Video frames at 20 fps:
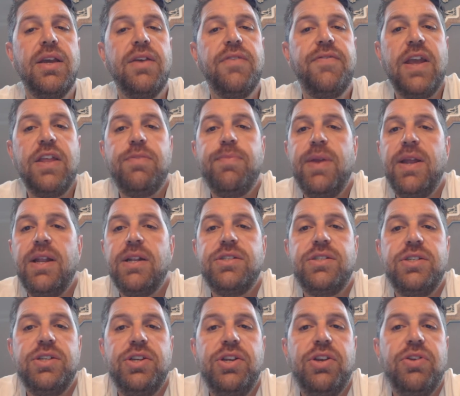Faith
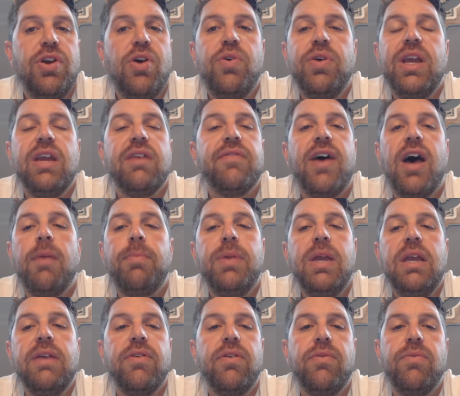means you don't give up
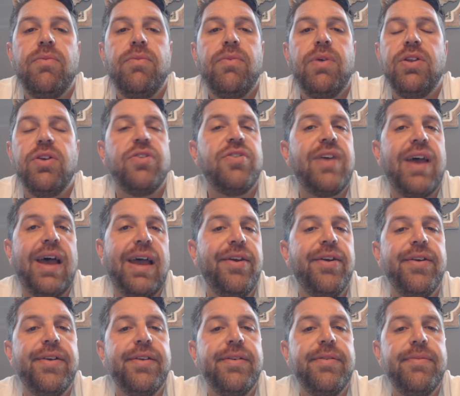even when you're
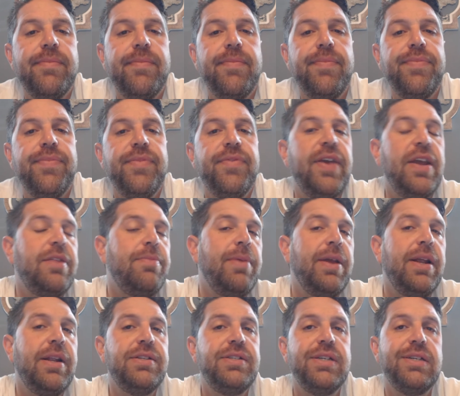tired. Faith
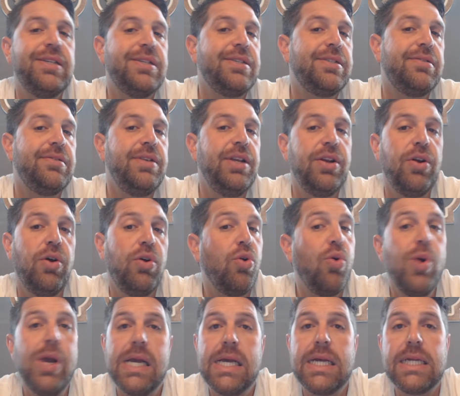means you don't
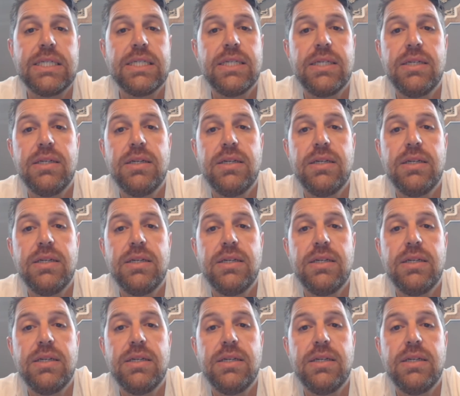quit.